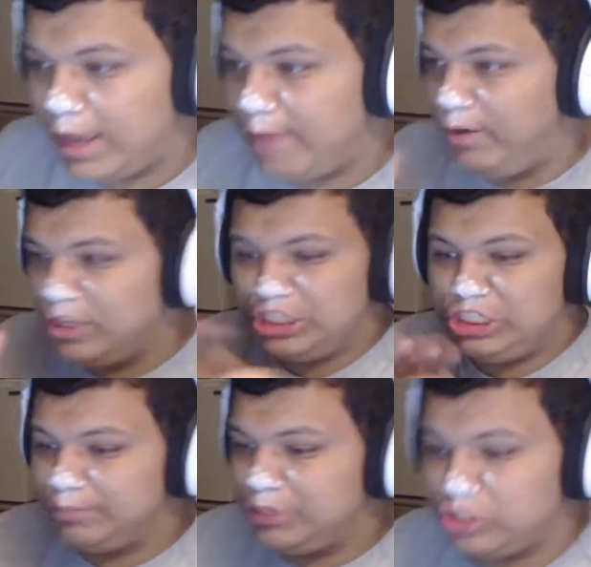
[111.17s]
Okay, we're
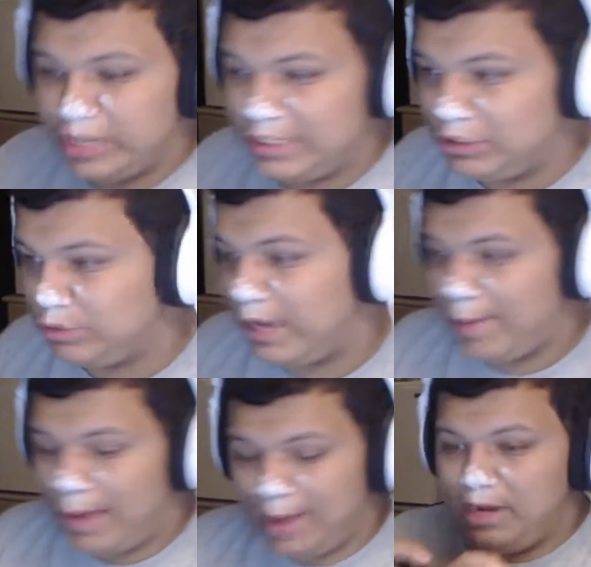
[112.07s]
just jumping straight into a
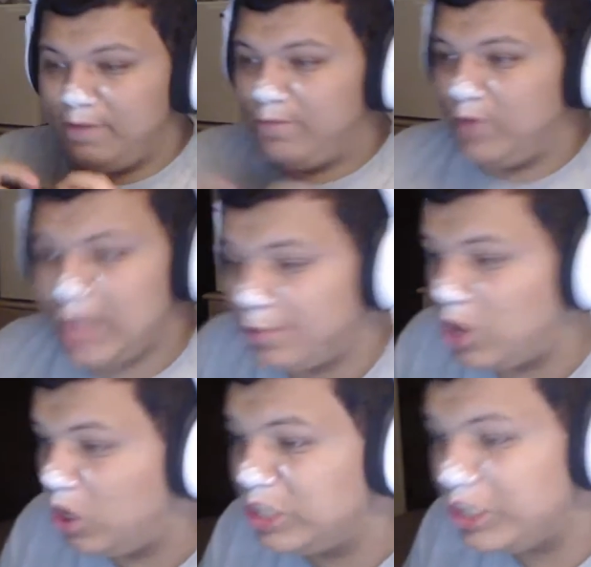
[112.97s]
game. I'm gonna fuck, I'm
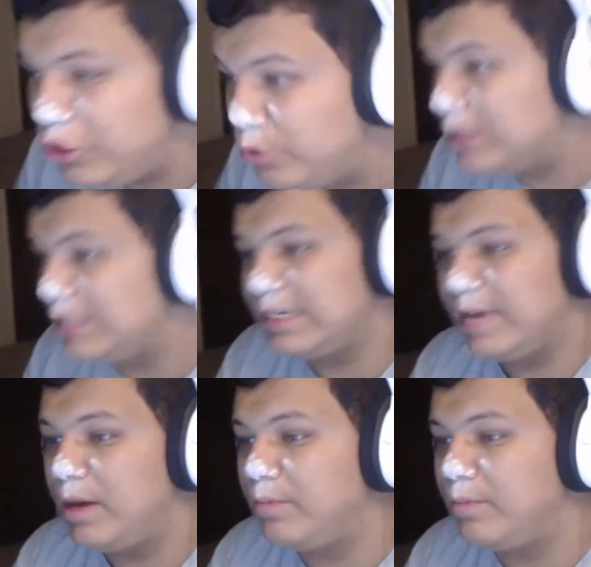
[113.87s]
calling a nuke this game.